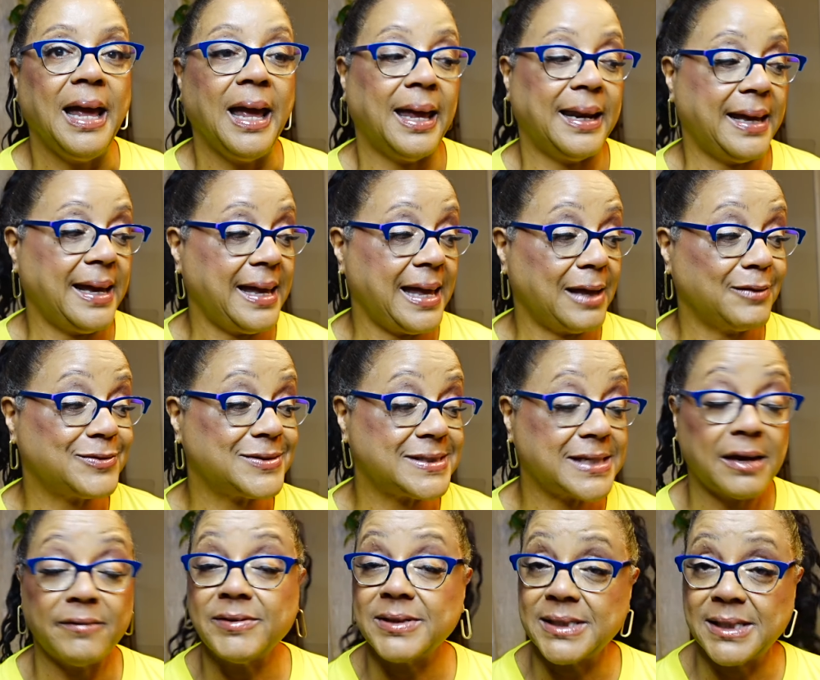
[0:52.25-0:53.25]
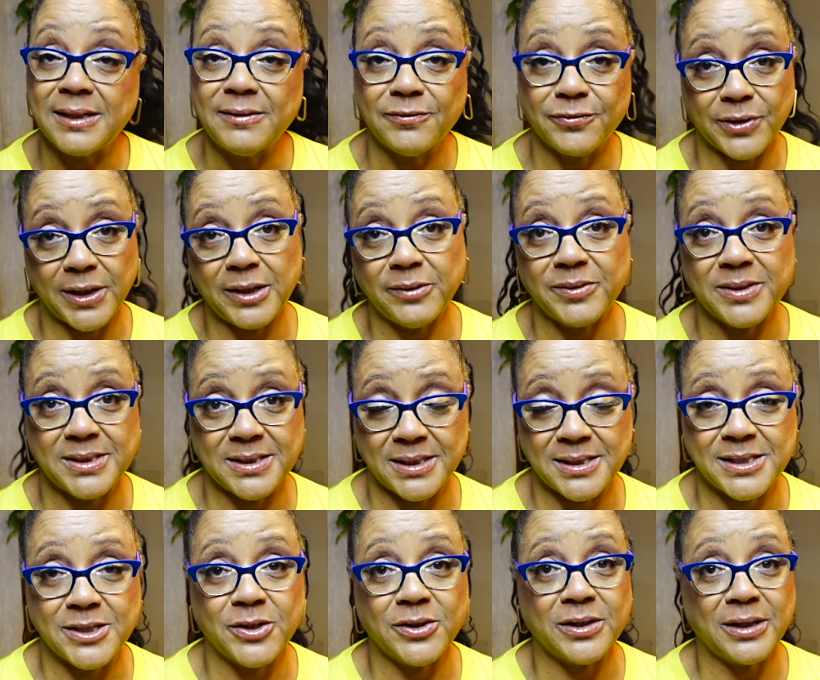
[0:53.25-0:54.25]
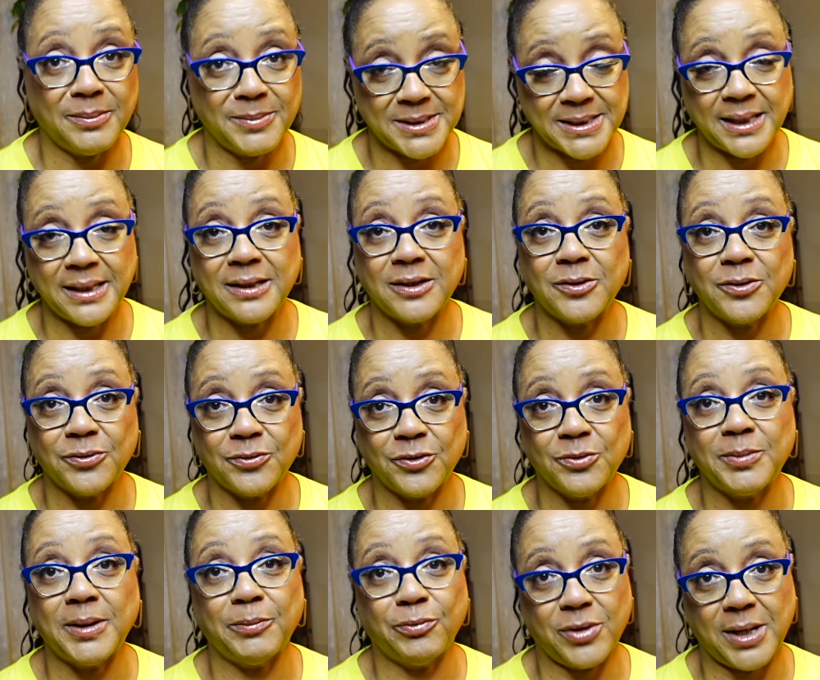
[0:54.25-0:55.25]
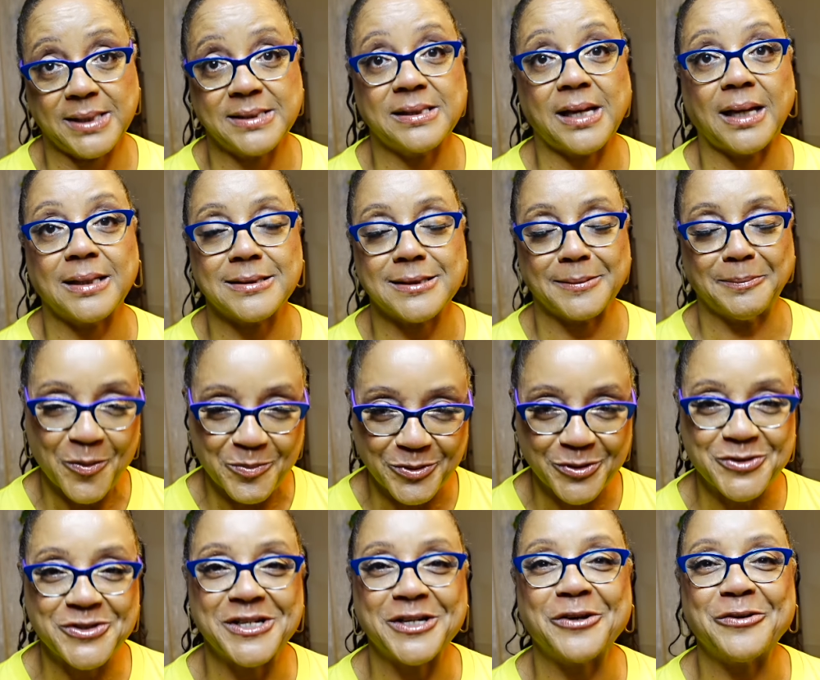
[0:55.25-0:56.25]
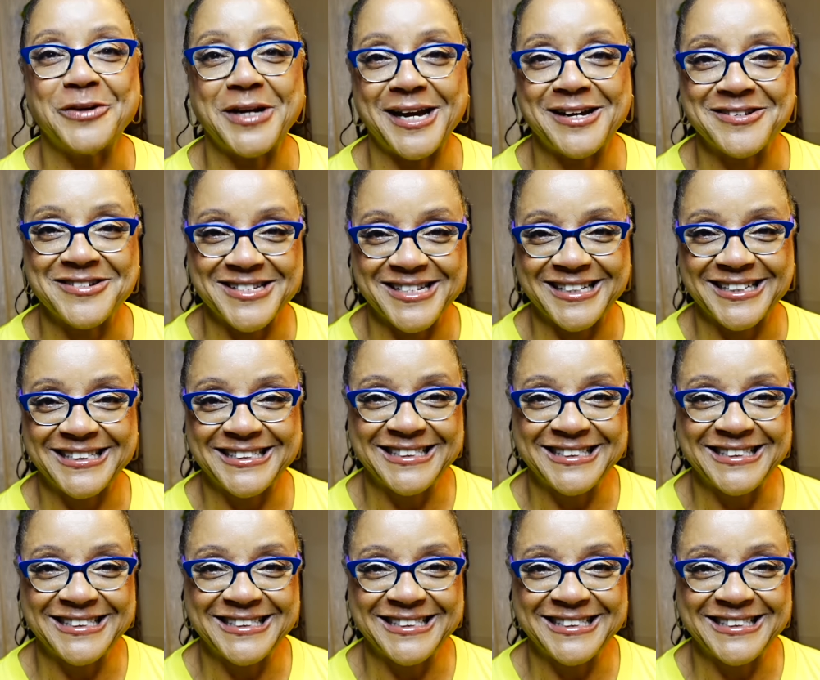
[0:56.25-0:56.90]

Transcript: And I have 17 fragrances here that I'm going to take you through my process. Hope you'll stick around.